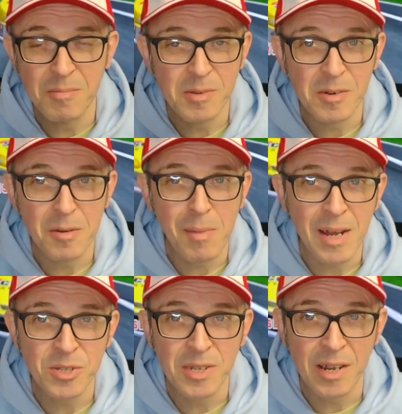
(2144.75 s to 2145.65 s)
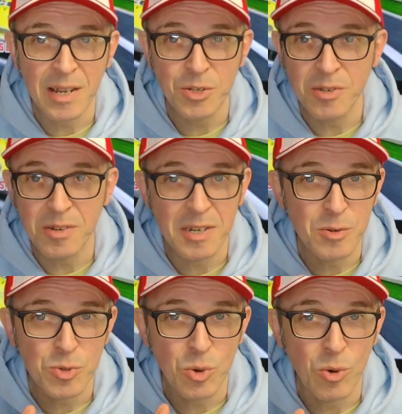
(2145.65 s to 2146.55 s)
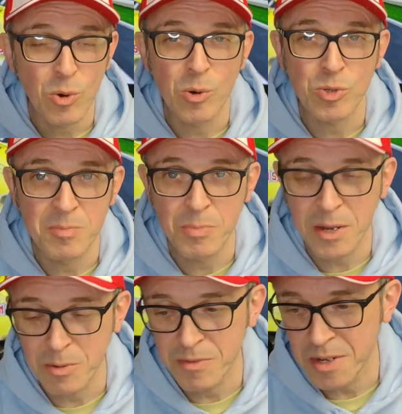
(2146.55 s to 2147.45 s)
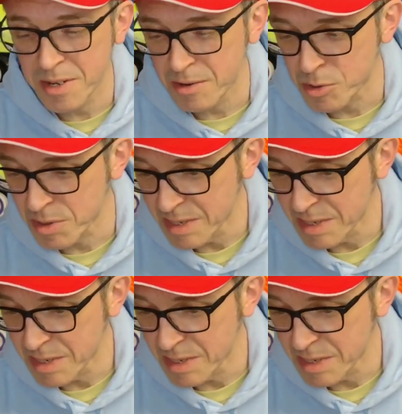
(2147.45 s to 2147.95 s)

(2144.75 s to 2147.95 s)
He's got an amazing collection, and he does awesome pickup videos.